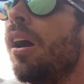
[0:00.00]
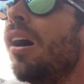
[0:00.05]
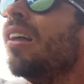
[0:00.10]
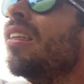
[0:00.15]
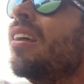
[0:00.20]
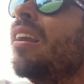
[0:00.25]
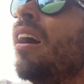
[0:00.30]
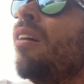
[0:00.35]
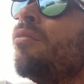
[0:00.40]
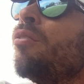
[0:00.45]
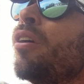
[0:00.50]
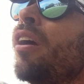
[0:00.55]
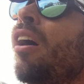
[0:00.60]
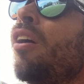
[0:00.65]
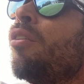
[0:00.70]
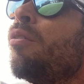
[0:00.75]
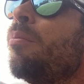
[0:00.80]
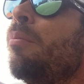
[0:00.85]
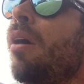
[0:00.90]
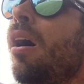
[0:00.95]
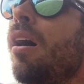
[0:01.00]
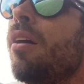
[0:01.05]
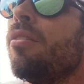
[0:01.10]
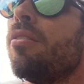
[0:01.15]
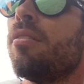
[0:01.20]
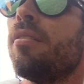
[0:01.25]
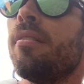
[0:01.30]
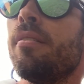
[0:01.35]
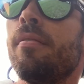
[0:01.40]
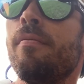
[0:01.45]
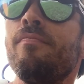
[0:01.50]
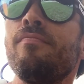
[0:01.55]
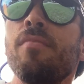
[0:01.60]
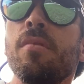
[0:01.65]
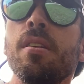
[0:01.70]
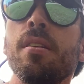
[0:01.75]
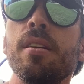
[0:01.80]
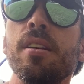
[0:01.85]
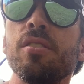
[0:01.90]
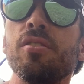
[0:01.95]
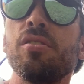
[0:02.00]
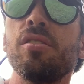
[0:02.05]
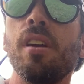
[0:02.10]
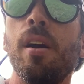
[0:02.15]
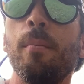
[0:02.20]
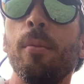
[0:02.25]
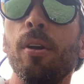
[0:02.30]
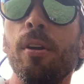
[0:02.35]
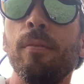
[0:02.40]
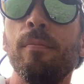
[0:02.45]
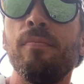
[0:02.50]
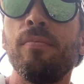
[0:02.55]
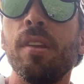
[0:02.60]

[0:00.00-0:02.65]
then every other month is summer.